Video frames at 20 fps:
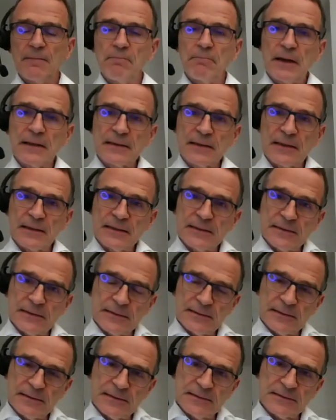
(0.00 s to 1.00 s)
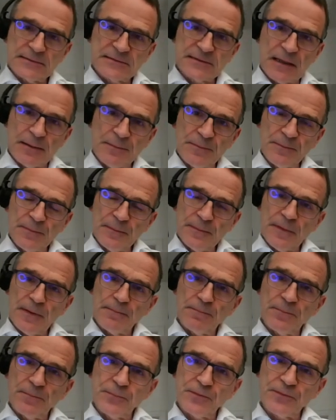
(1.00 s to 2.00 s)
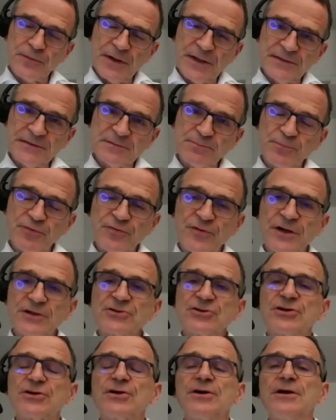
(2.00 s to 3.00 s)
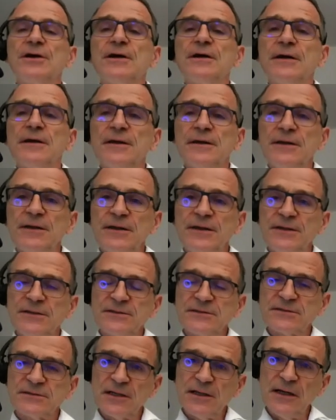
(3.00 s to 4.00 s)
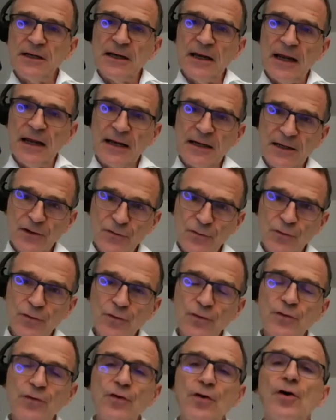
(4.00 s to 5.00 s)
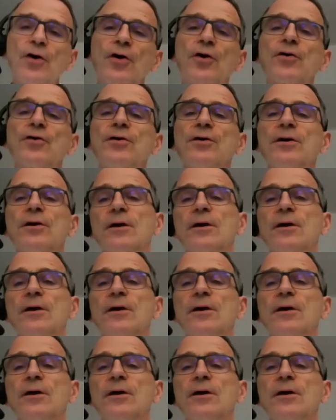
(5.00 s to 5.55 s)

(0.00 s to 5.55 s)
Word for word: But some price pressure is likely to occur